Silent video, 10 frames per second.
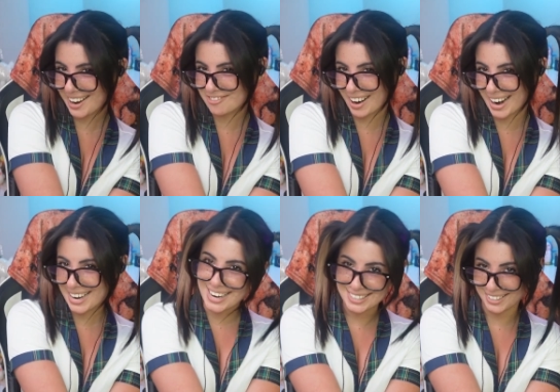get
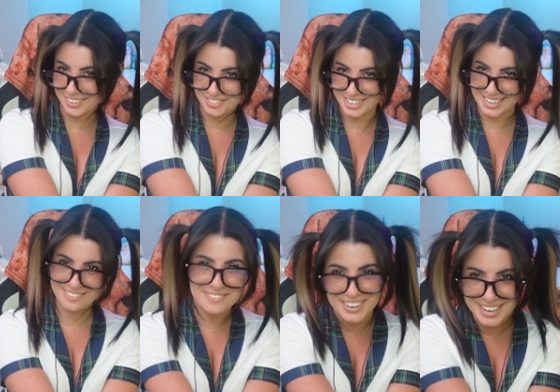right into the
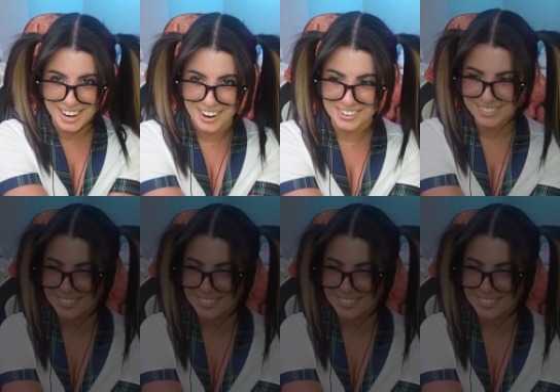freaking video.